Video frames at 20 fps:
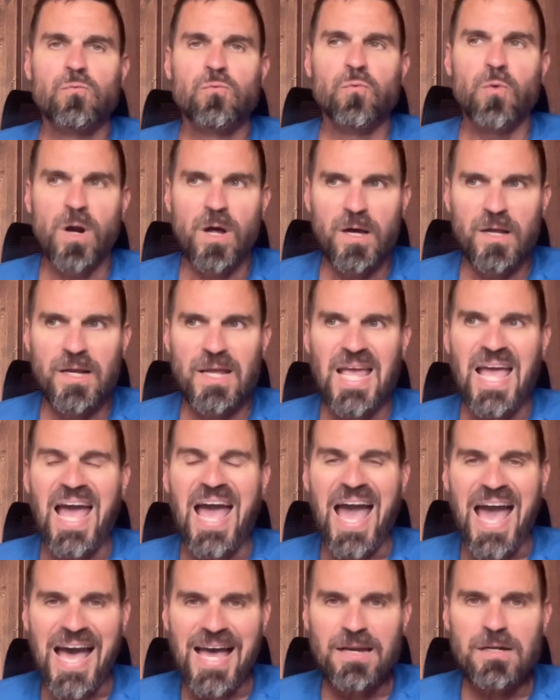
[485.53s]
run
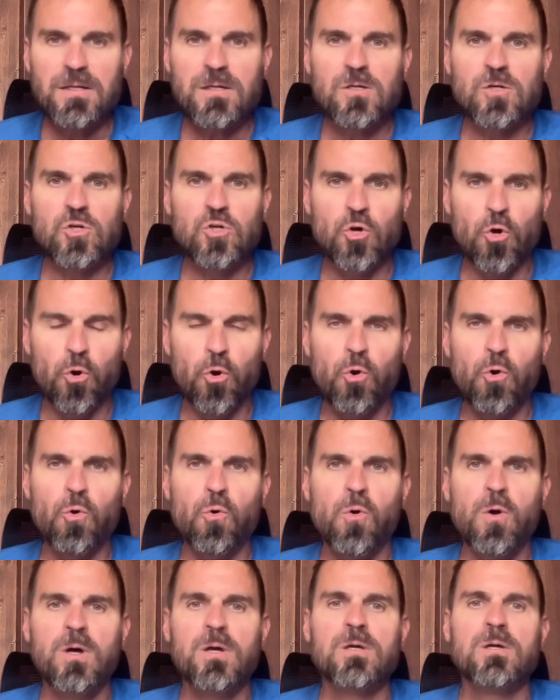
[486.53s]
at
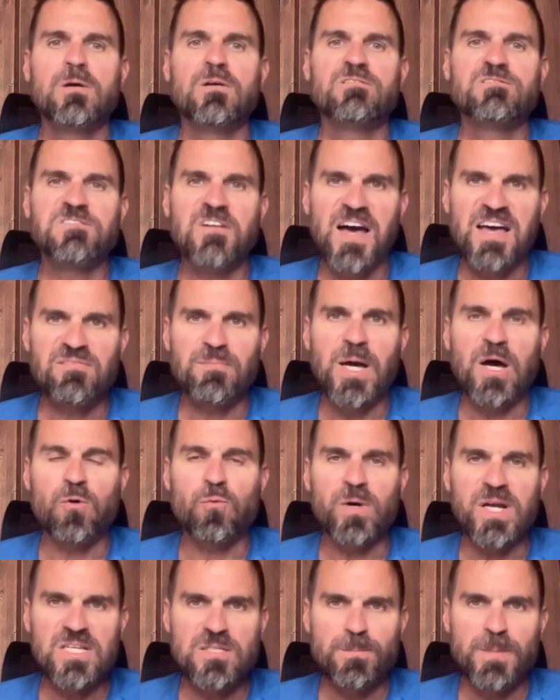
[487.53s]
goal five mile
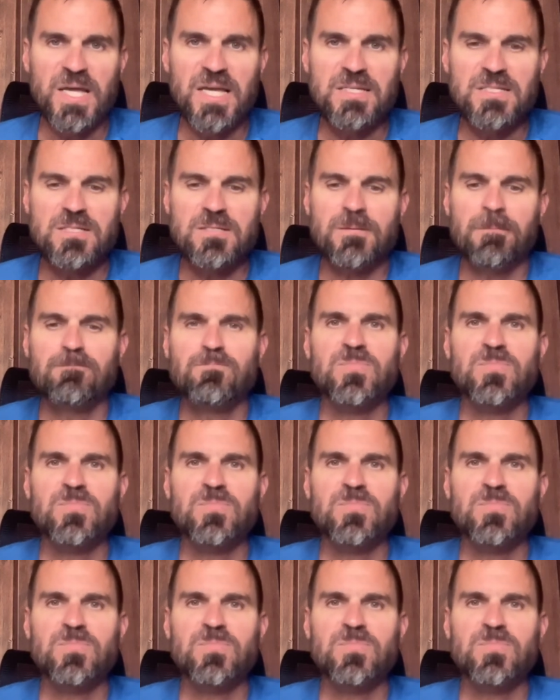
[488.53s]
race pace